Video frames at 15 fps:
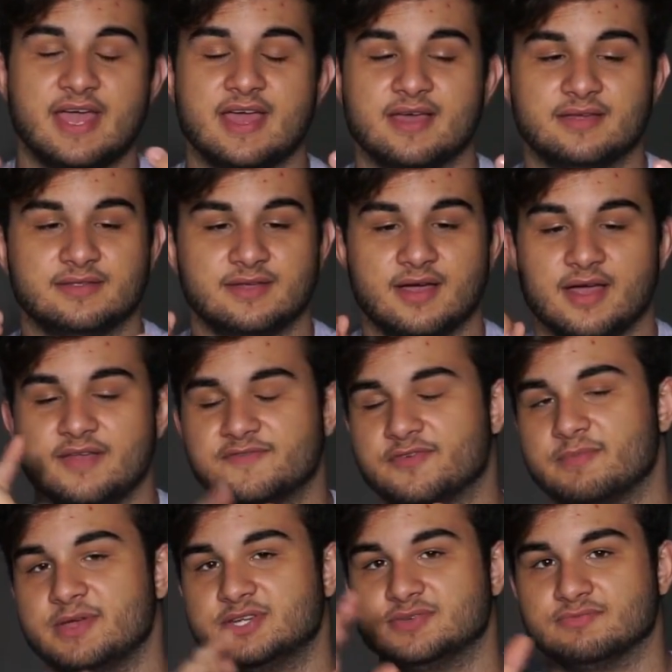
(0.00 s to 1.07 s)
and
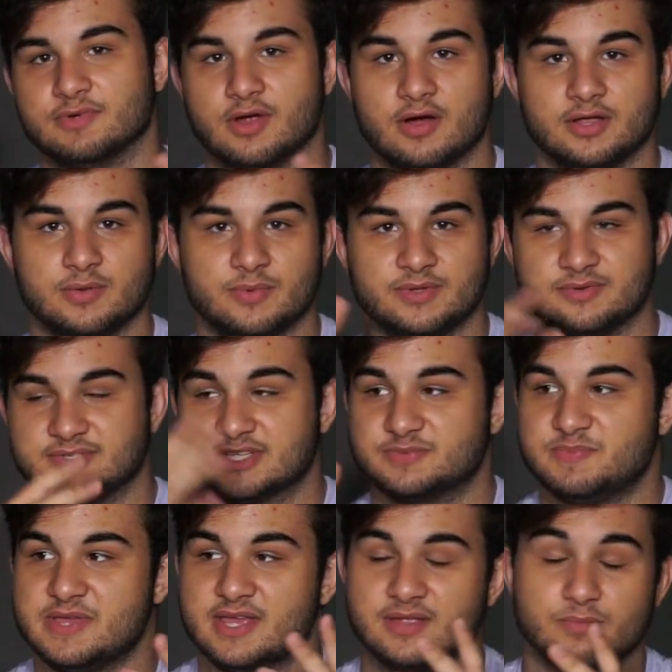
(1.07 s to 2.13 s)
information regarding Windows
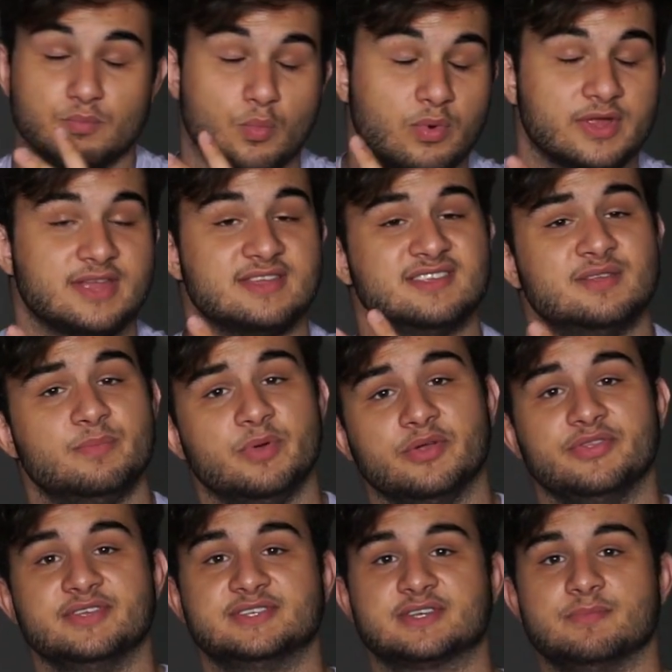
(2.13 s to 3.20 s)
XP and what I did to build
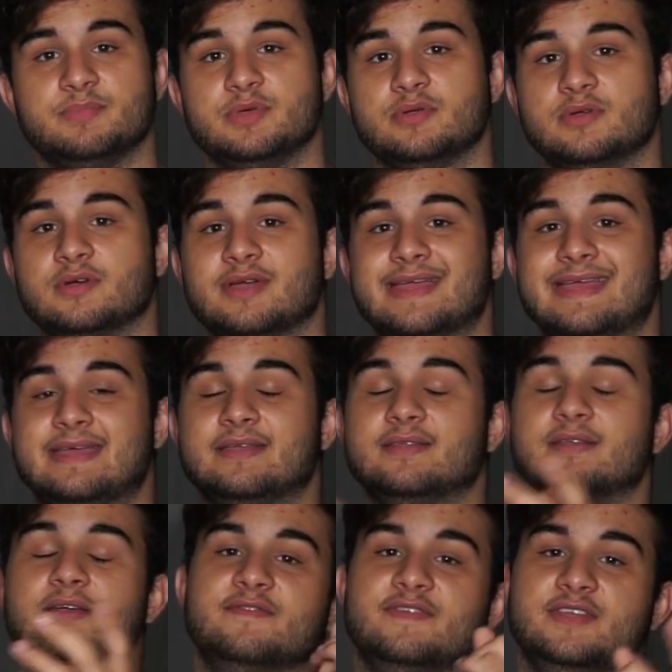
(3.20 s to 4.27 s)
this computer in
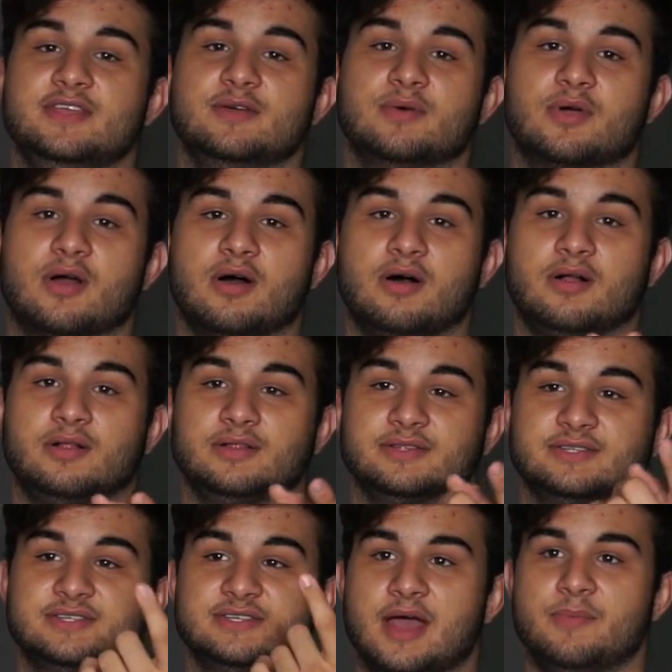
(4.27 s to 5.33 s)
the video called
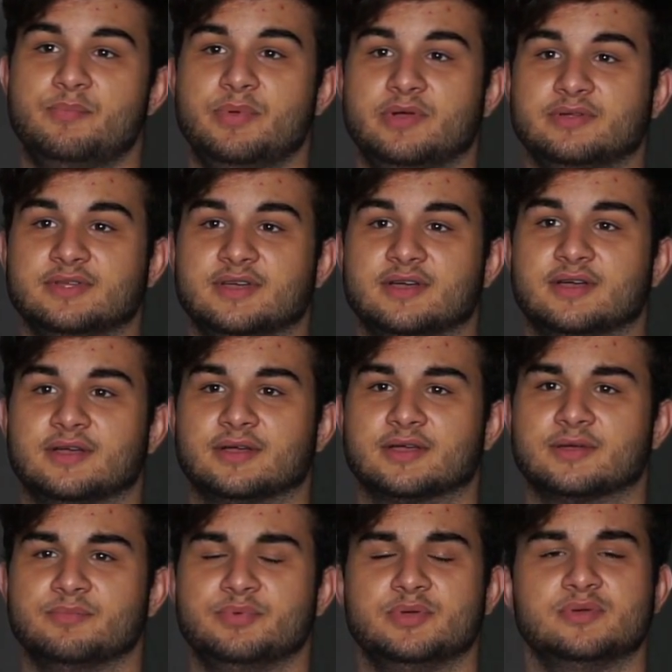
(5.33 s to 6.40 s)
I Built a
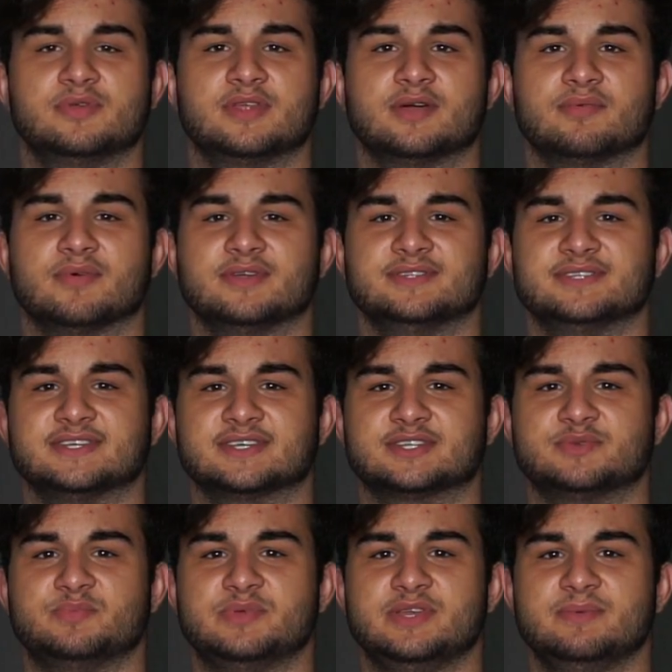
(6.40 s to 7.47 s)
Computer That Runs
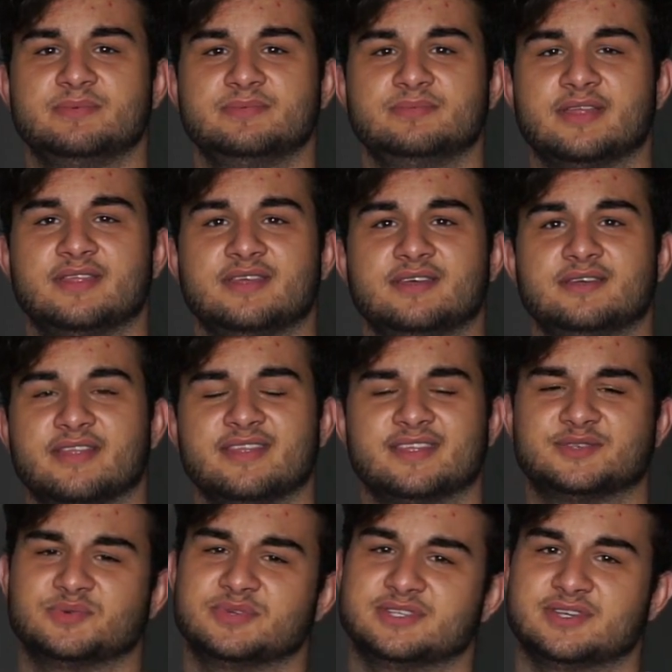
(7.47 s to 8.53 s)
XP, I think
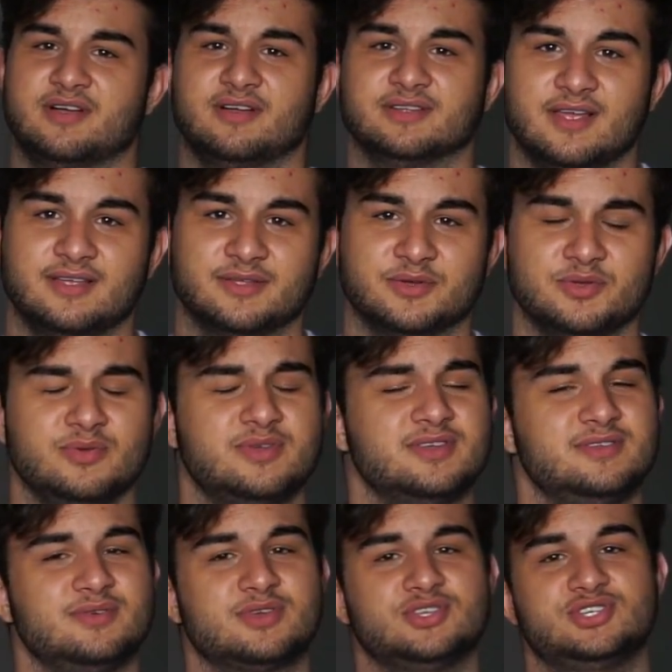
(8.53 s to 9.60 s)
that's what it's called. I don't know, you
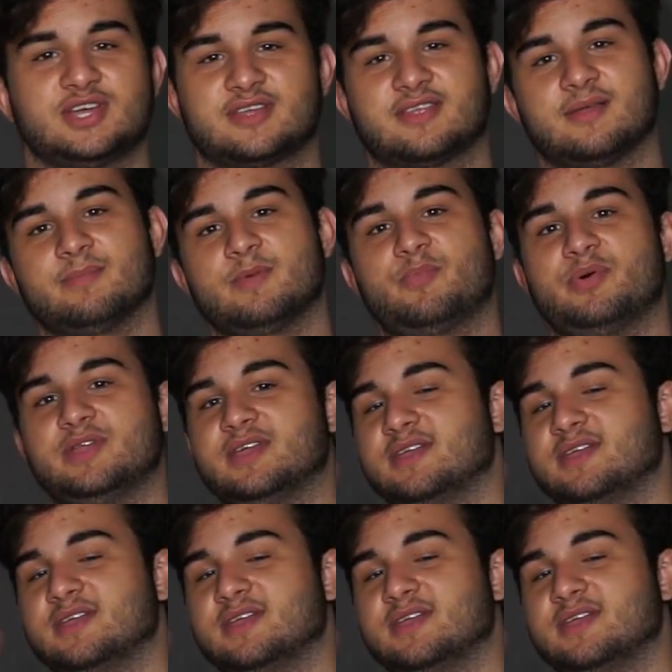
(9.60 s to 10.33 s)
can check that. I'm gonna put